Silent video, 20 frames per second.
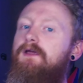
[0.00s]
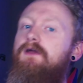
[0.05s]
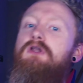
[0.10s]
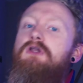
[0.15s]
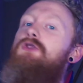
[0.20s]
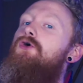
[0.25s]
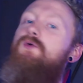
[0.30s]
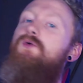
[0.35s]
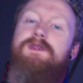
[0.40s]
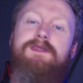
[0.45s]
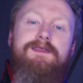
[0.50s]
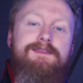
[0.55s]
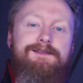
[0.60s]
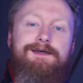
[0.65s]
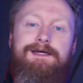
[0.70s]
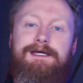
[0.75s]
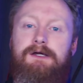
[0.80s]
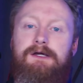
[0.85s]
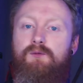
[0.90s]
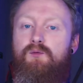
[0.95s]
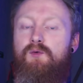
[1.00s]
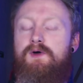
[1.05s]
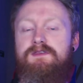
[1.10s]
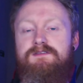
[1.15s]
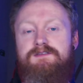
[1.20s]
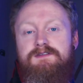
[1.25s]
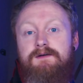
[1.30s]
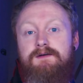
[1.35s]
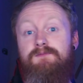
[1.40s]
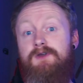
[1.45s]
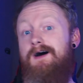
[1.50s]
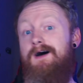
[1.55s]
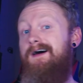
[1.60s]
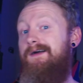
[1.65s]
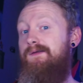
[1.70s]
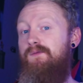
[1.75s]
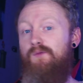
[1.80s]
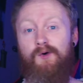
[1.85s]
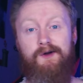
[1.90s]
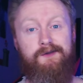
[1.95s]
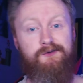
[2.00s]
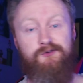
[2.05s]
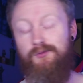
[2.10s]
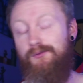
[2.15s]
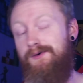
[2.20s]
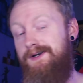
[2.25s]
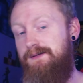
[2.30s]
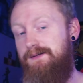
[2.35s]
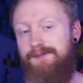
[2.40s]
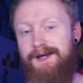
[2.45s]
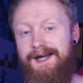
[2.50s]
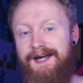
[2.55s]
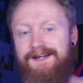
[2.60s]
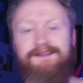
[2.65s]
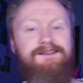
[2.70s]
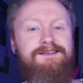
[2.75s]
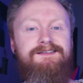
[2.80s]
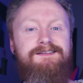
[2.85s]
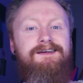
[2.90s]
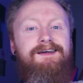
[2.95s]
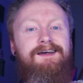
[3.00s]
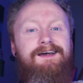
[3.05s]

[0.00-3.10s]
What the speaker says: doing the thing with some non-120 pets.